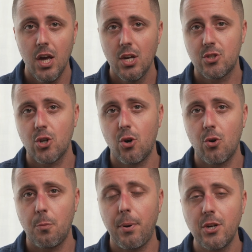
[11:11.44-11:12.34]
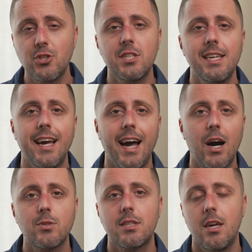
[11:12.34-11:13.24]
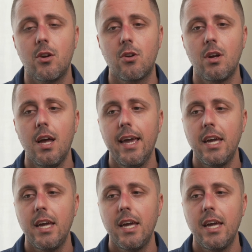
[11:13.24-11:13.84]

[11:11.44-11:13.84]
So purchasing a house here